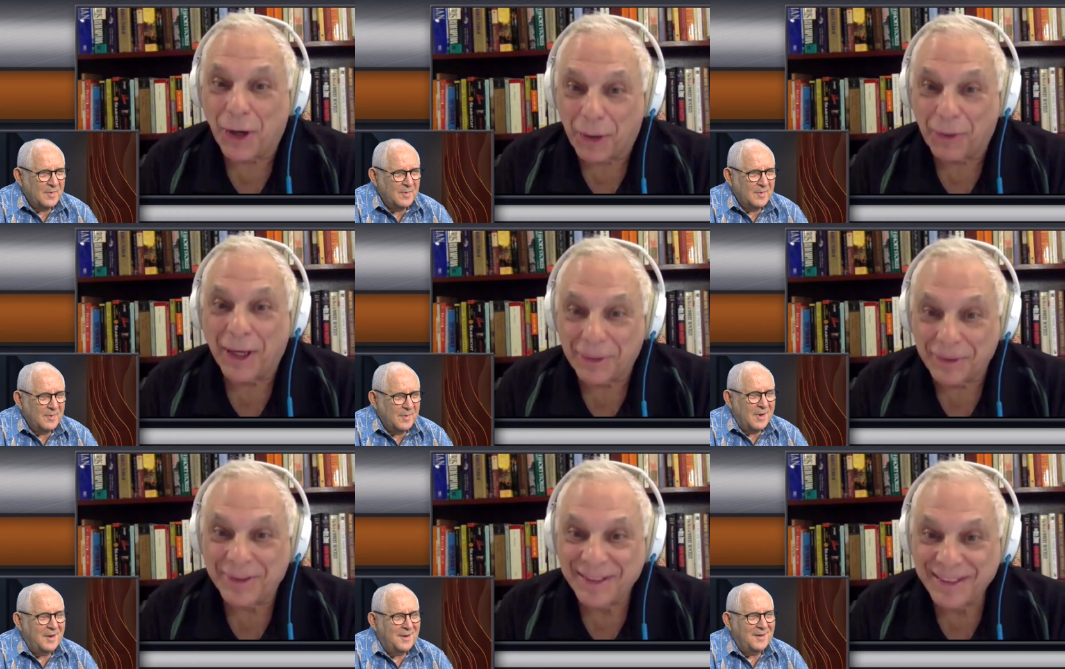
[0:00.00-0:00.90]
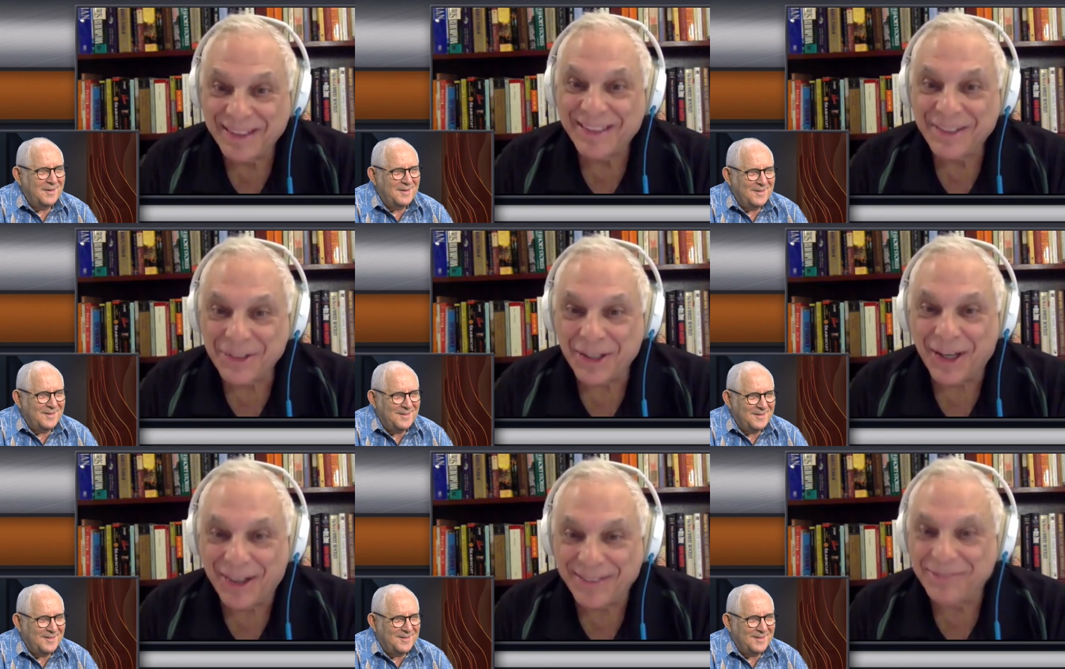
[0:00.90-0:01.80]
Speaker 1: around.
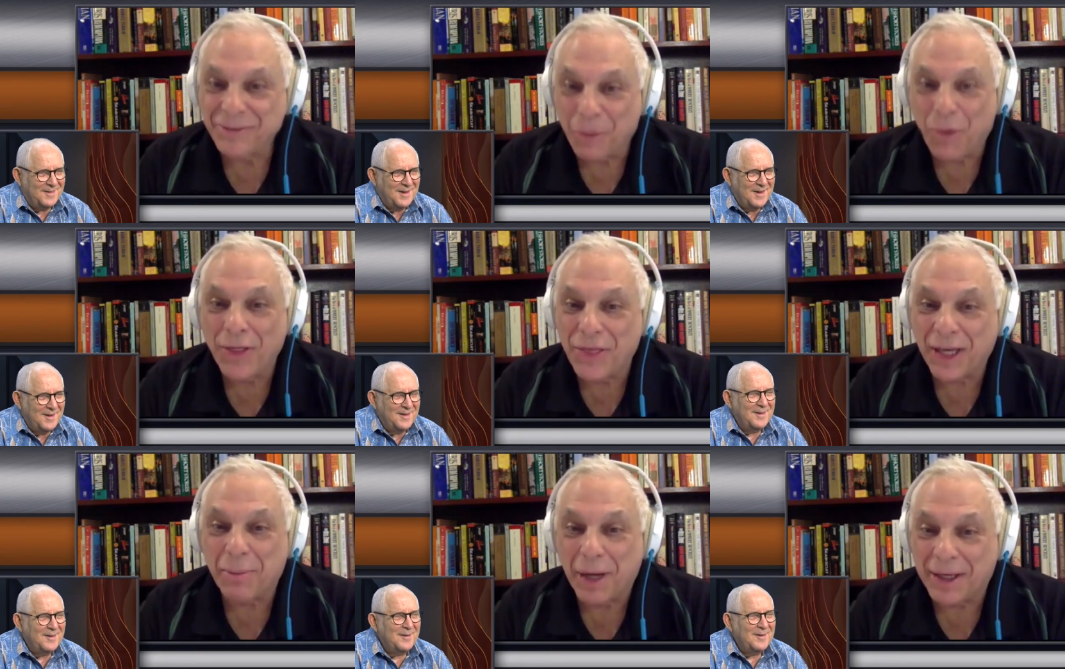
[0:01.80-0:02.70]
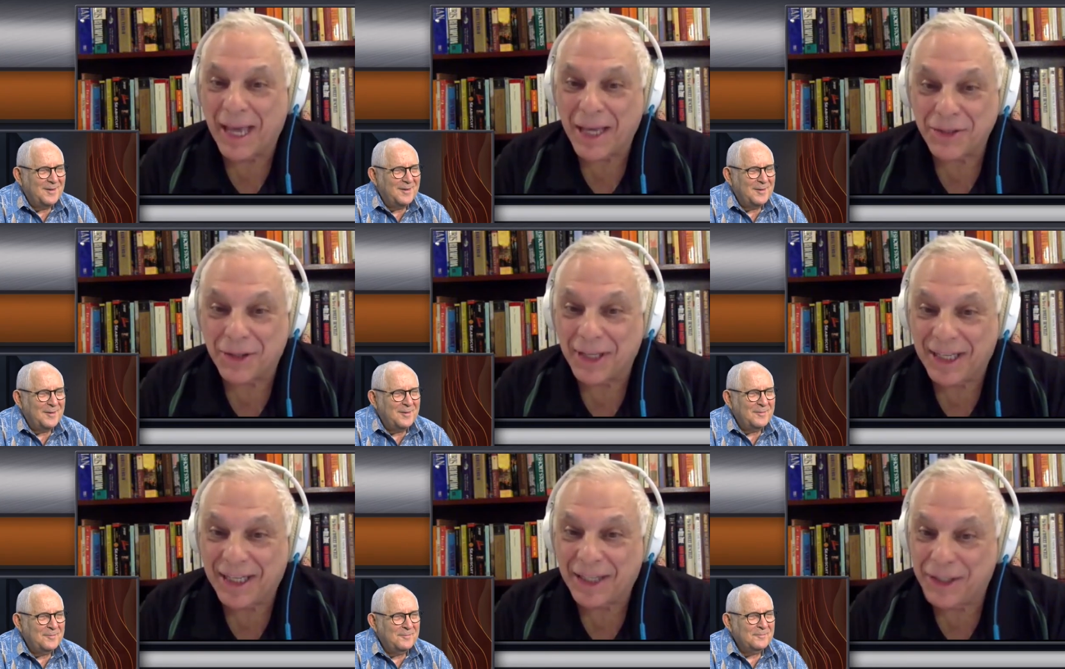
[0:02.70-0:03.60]
So the one thing about gasoline
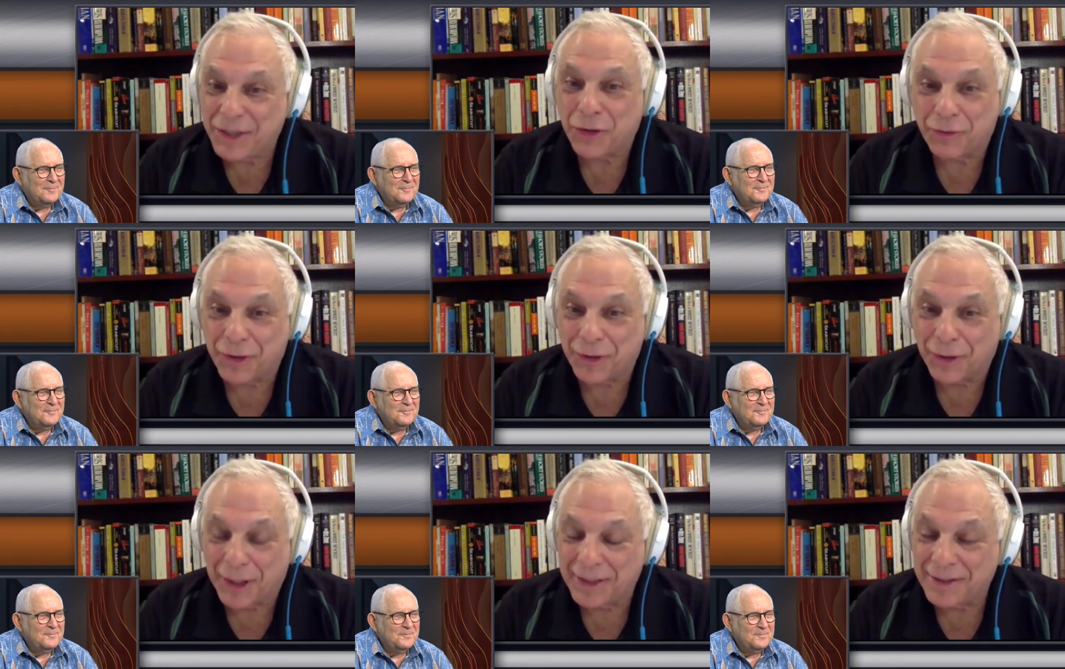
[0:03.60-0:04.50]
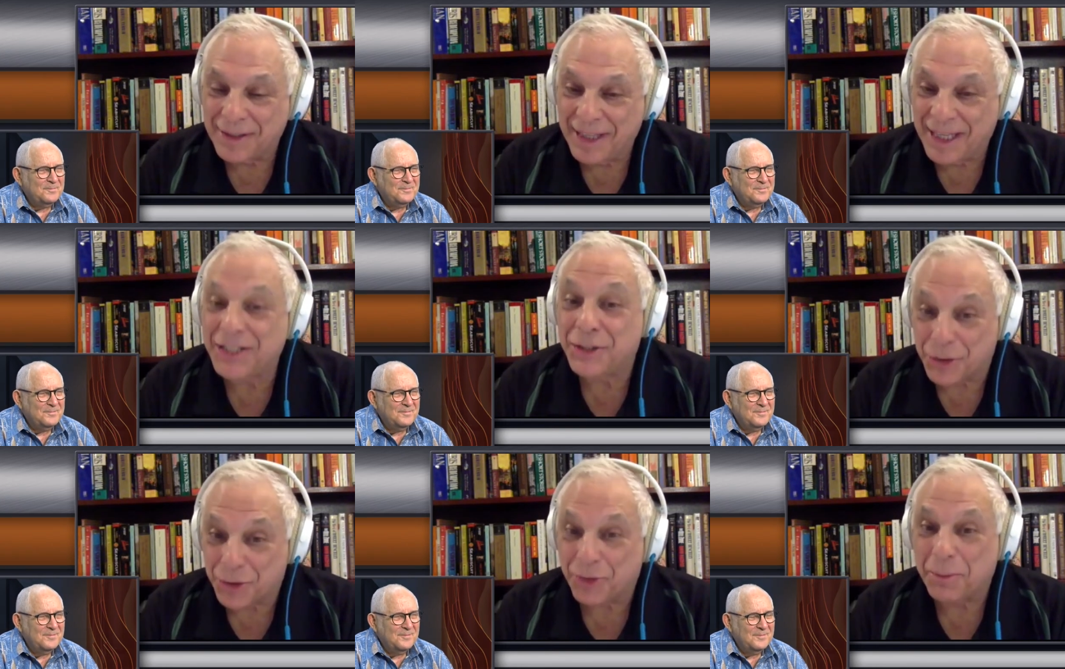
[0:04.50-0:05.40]
and diesel fuel is it's
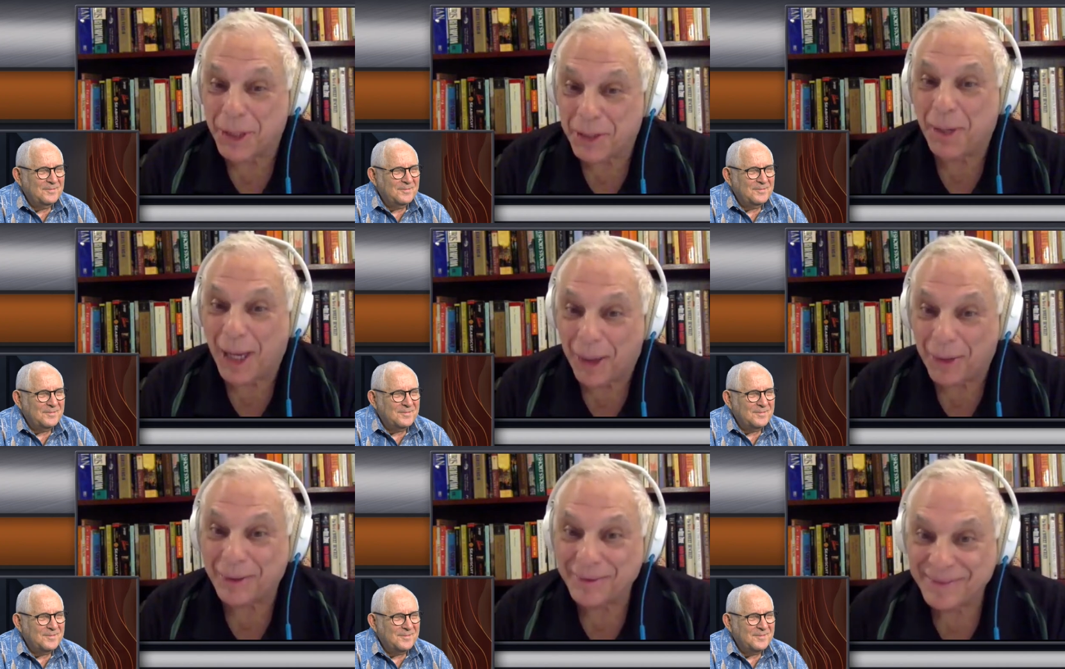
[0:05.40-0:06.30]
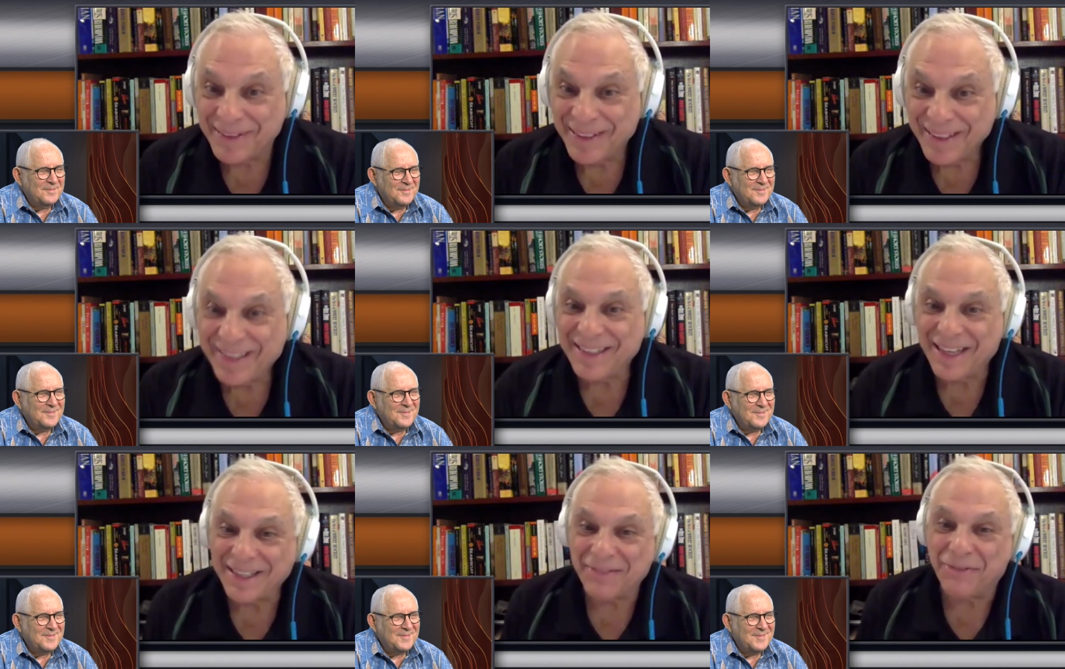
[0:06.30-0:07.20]
distributed power. Mm-hmm.
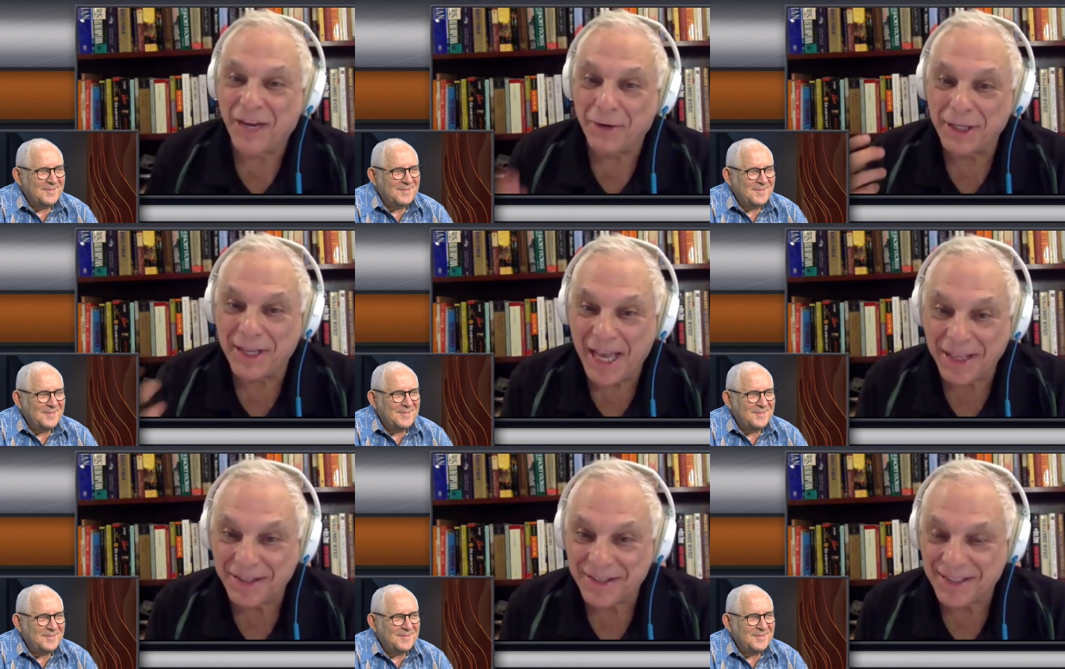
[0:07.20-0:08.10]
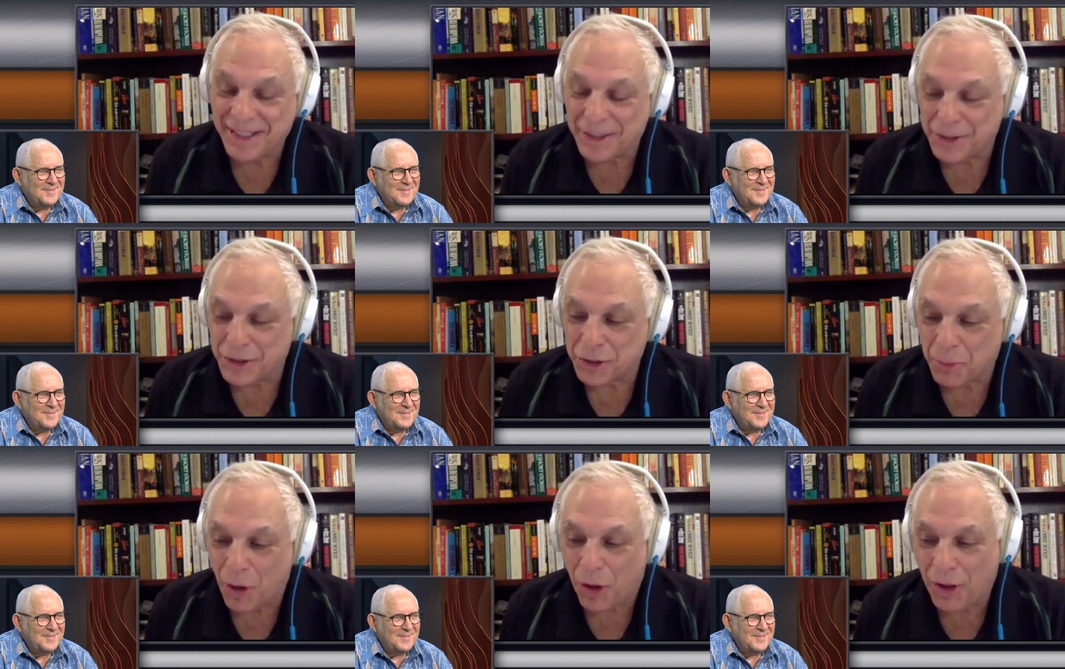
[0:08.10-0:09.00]
It's very dense, and it's a
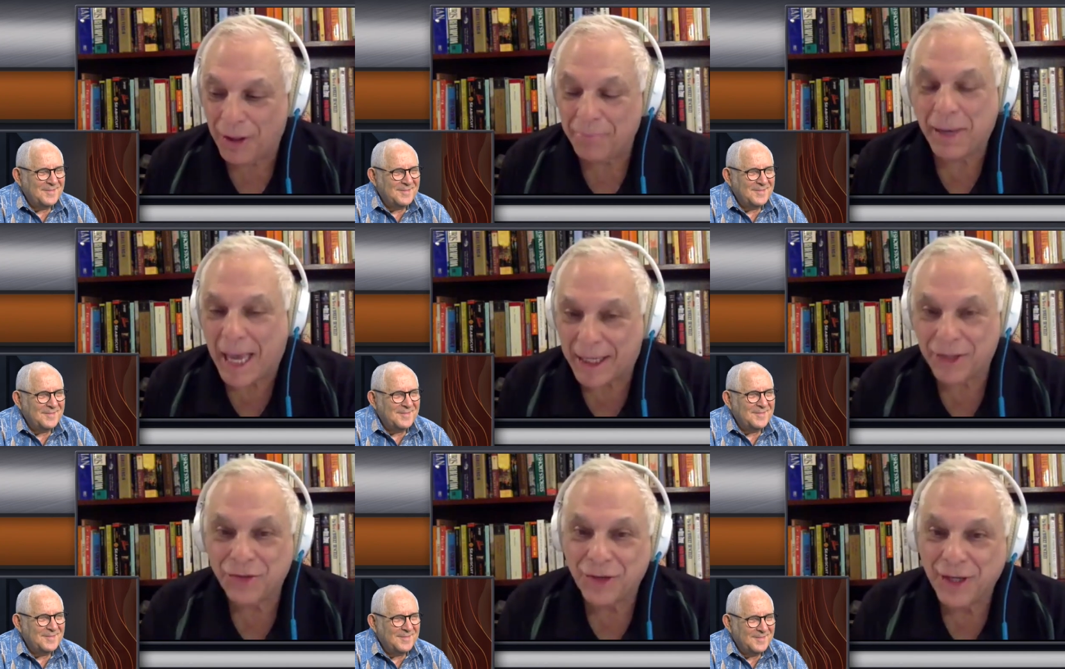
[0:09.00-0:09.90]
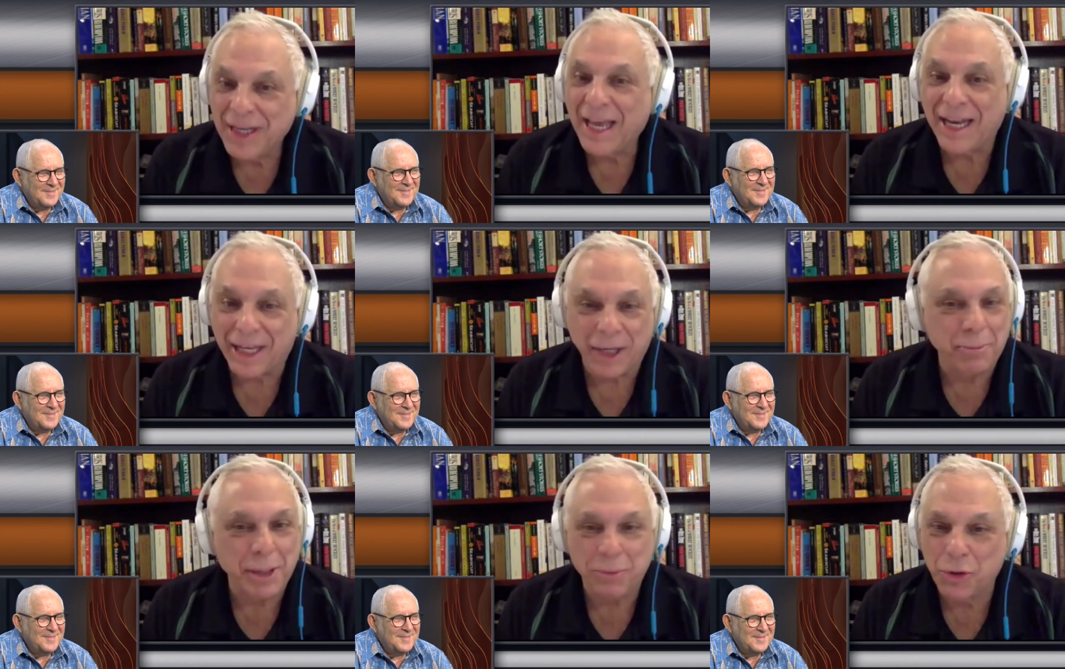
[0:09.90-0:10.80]
small package, and it can be
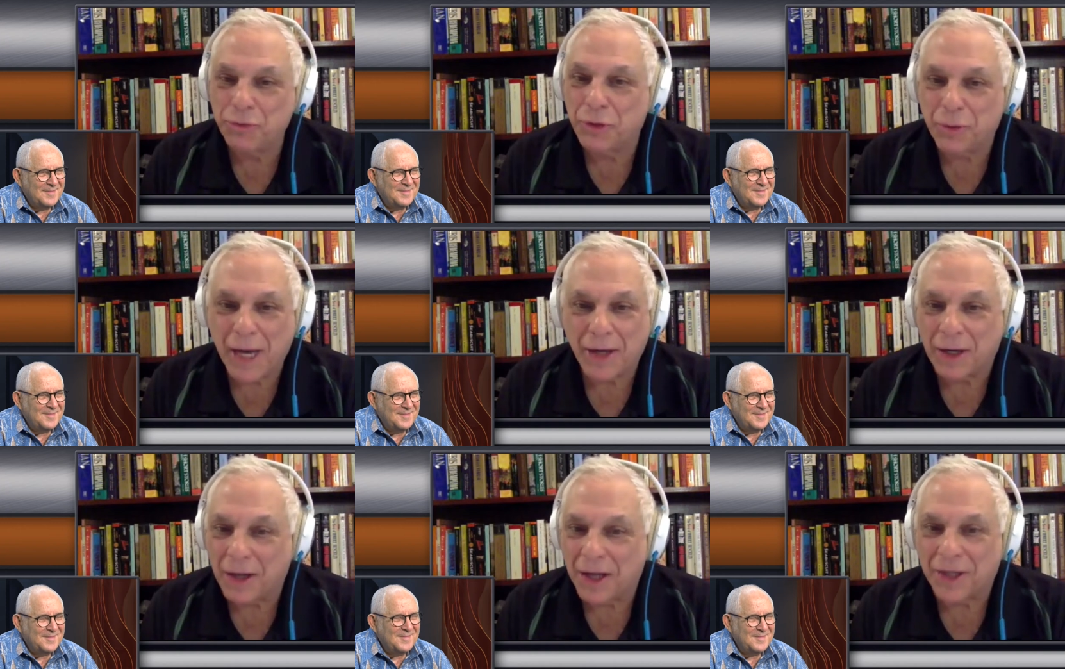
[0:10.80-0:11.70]
moved around a lot of